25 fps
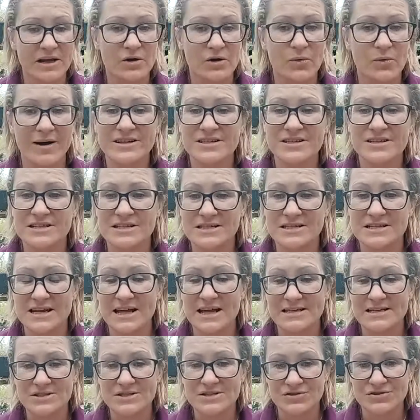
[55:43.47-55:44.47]
questions and
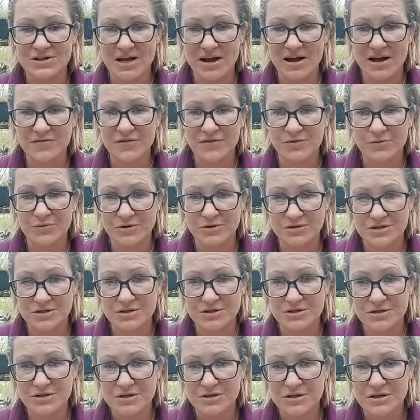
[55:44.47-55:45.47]
answers
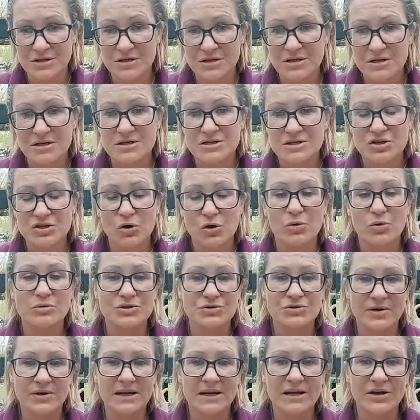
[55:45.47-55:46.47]
afterwards. So it
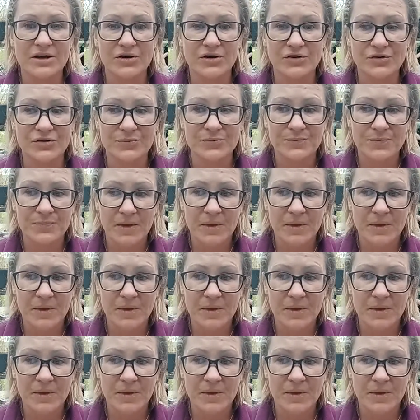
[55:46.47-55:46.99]
was really good.